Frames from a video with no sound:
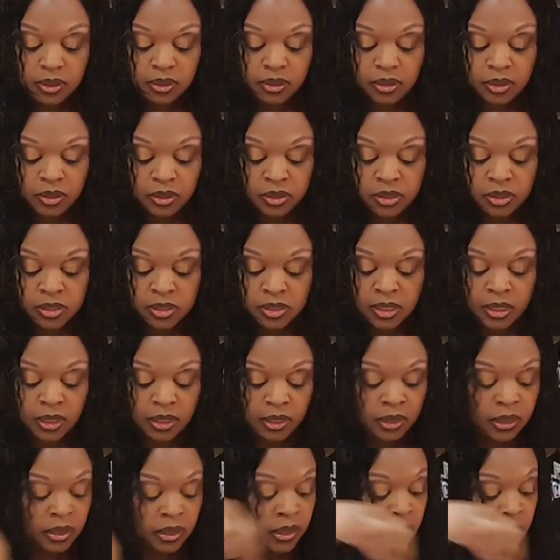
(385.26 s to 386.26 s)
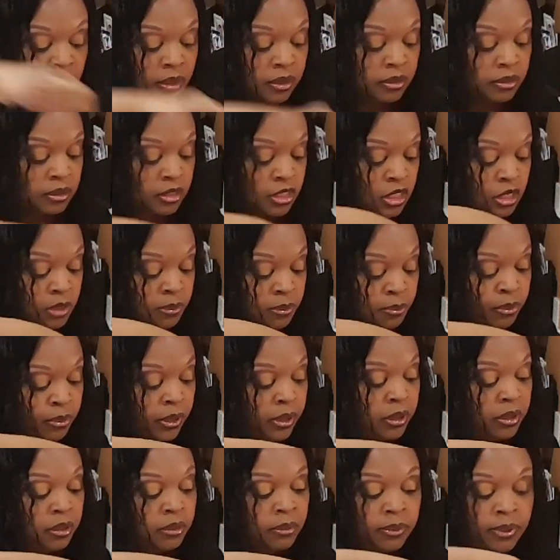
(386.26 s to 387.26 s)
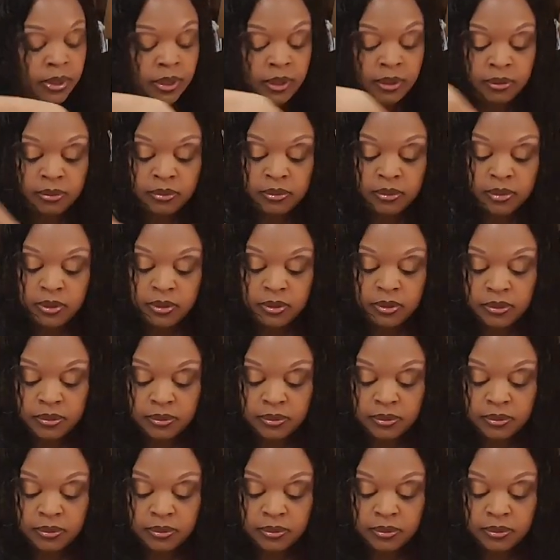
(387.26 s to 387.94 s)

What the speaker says: You just kind of spread it around.